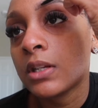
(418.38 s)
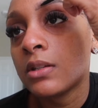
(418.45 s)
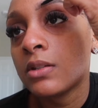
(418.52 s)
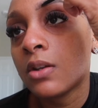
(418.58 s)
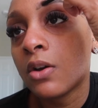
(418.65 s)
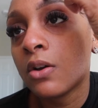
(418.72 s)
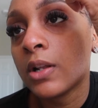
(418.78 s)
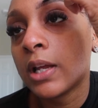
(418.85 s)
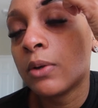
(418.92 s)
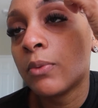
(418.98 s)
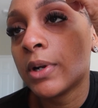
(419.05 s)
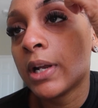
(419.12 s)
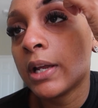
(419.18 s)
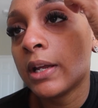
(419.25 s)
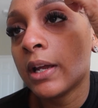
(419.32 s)
So like
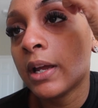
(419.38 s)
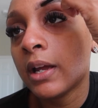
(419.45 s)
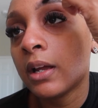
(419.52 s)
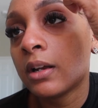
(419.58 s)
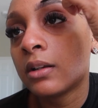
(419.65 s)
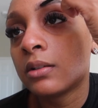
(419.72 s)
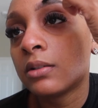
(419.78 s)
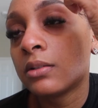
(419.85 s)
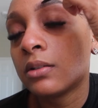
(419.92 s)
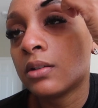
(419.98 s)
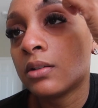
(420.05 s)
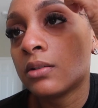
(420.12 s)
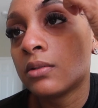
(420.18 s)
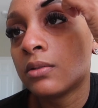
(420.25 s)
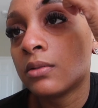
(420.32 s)
when I get
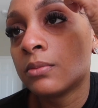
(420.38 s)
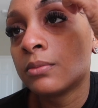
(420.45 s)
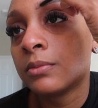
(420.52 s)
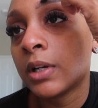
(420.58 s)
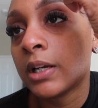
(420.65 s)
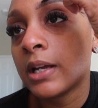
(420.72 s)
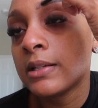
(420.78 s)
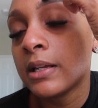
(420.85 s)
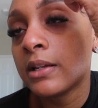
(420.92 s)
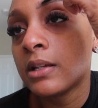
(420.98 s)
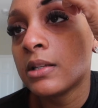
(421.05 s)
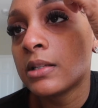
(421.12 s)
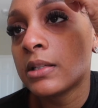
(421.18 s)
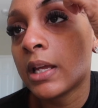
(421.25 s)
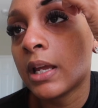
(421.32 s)
I guess I can
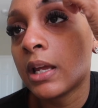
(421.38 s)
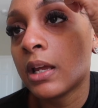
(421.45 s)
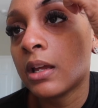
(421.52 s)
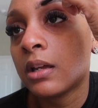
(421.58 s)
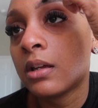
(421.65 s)
say